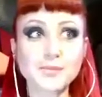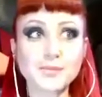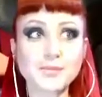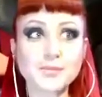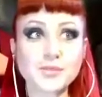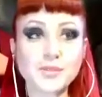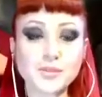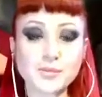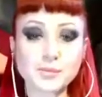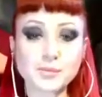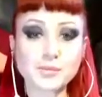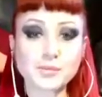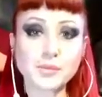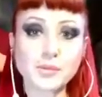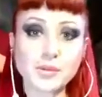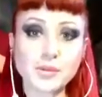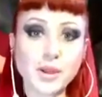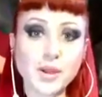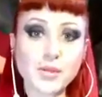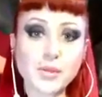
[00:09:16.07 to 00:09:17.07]
Just,
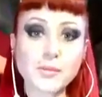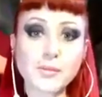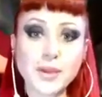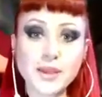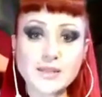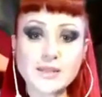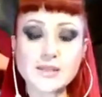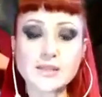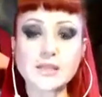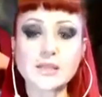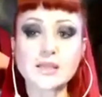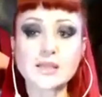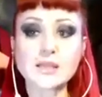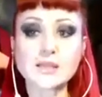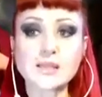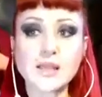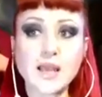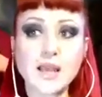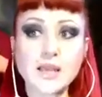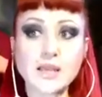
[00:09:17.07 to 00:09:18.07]
the
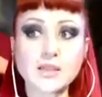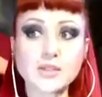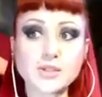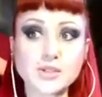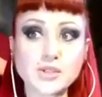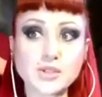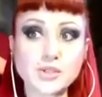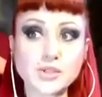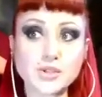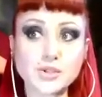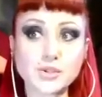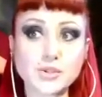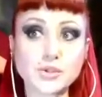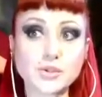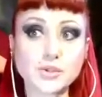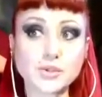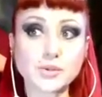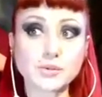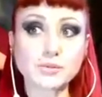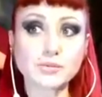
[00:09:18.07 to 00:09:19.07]
basics and just
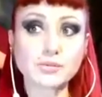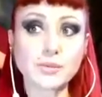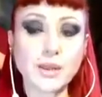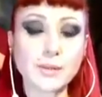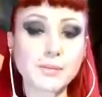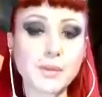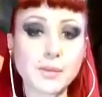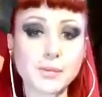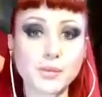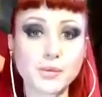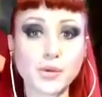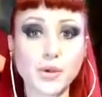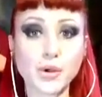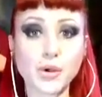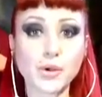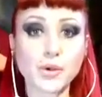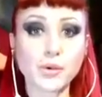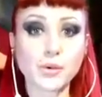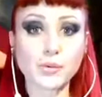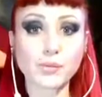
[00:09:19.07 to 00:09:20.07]
to let people
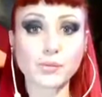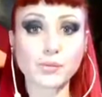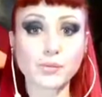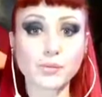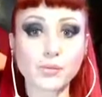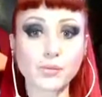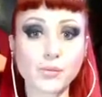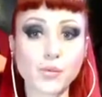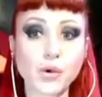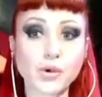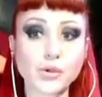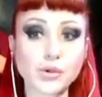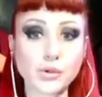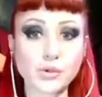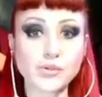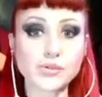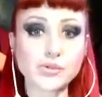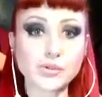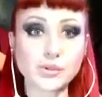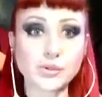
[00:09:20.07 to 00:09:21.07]
know what
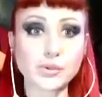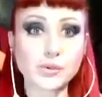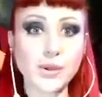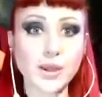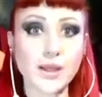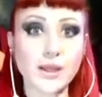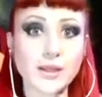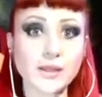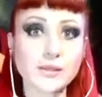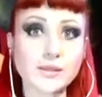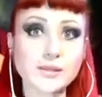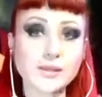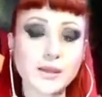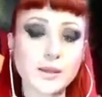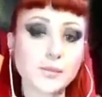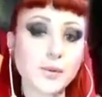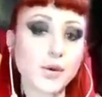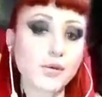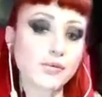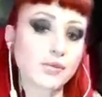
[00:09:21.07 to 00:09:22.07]
you do and
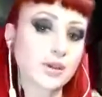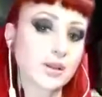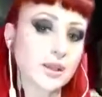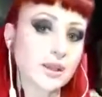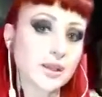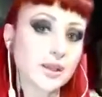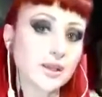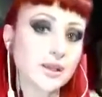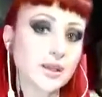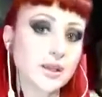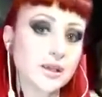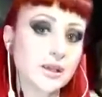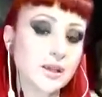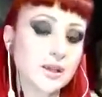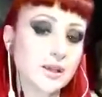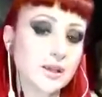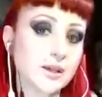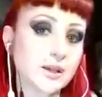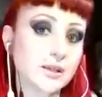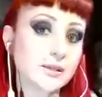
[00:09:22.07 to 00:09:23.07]
hopefully
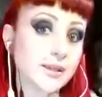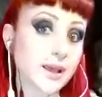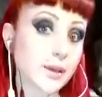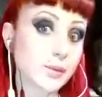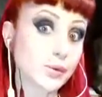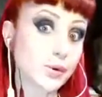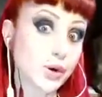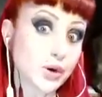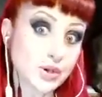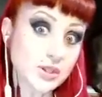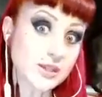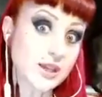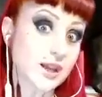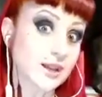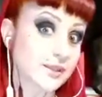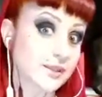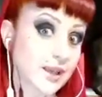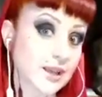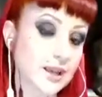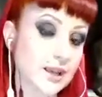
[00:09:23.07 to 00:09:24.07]
they will
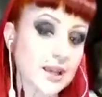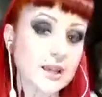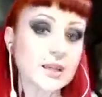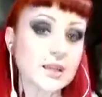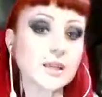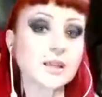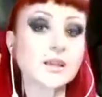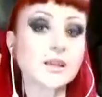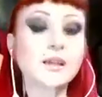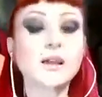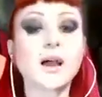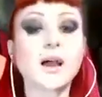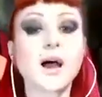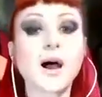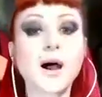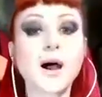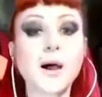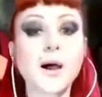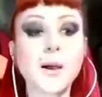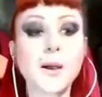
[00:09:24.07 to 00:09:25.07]
contact that lady.
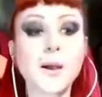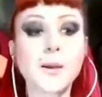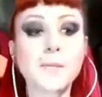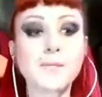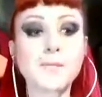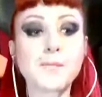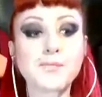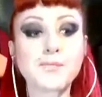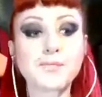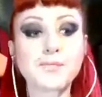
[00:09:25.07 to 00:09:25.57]
And,